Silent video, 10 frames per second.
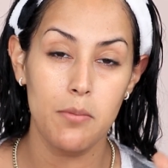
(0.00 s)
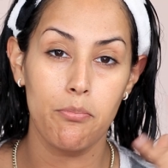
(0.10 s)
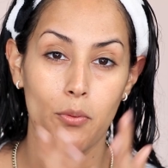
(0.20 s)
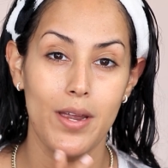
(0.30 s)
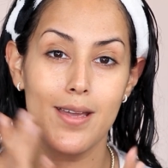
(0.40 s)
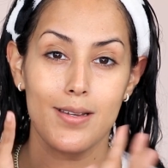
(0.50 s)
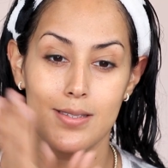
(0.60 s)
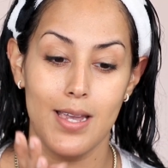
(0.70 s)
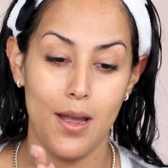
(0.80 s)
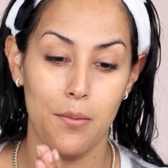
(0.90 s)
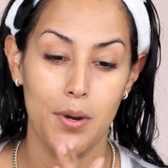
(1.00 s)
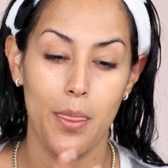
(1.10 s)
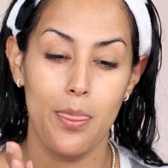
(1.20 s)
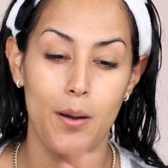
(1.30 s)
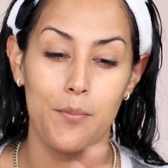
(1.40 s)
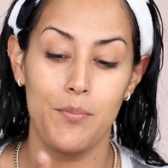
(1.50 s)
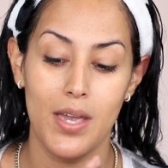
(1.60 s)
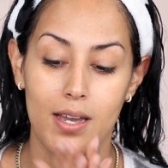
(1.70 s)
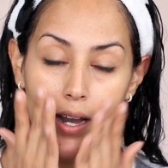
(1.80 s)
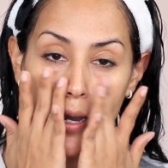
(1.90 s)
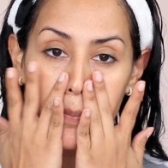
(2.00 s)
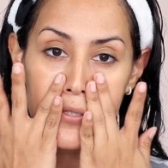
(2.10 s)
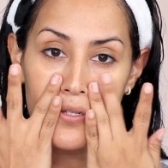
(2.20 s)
break down the makeup.